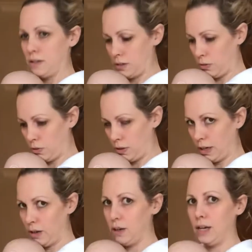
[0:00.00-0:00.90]
so that
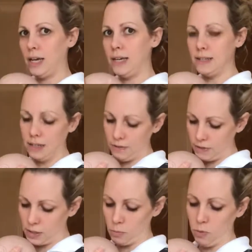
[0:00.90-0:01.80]
they are easily
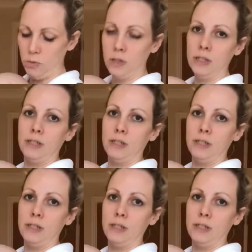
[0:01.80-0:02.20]
visible.